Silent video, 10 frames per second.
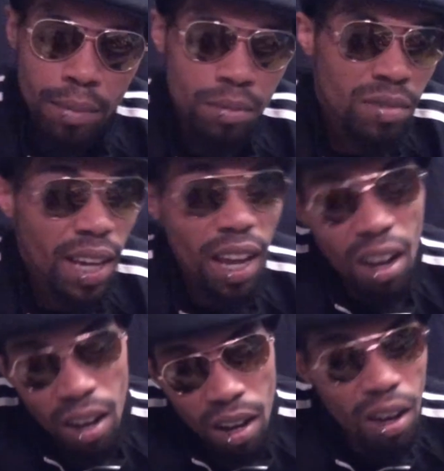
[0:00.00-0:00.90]
I'm like,
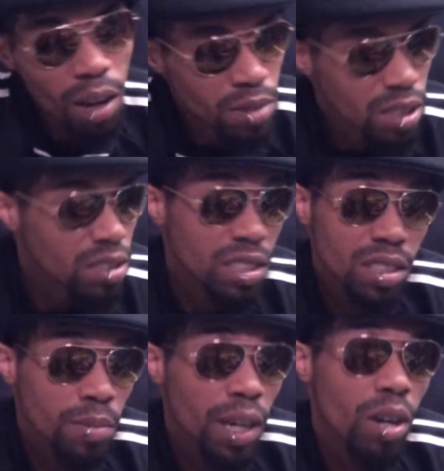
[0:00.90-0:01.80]
oh, this
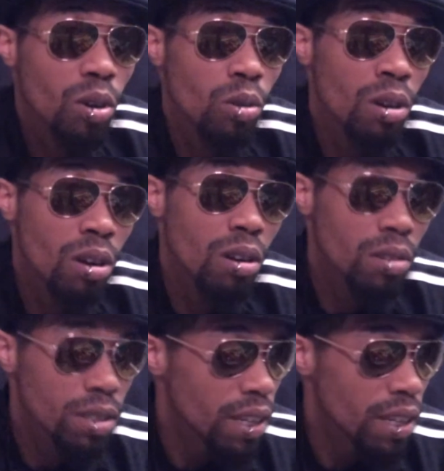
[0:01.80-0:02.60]
is my whole world,